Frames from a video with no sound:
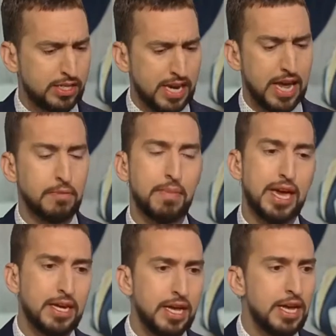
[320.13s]
saying,
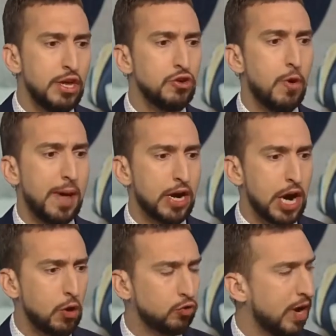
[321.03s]
man, no matter
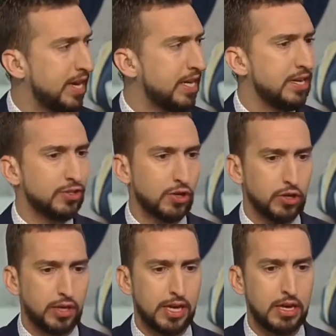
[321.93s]
how great he is
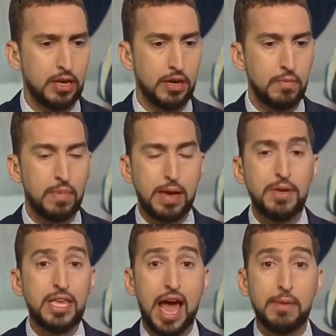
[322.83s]
early,
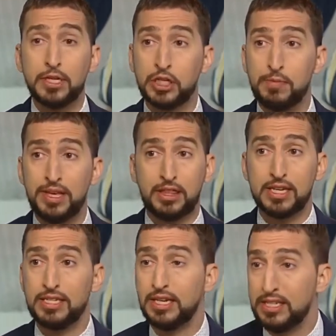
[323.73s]
maybe Emmitt Smith
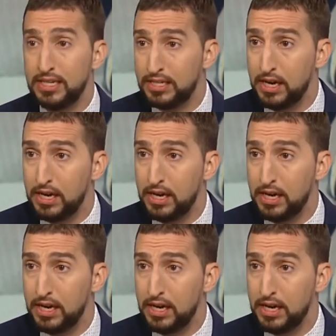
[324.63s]
doesn't exist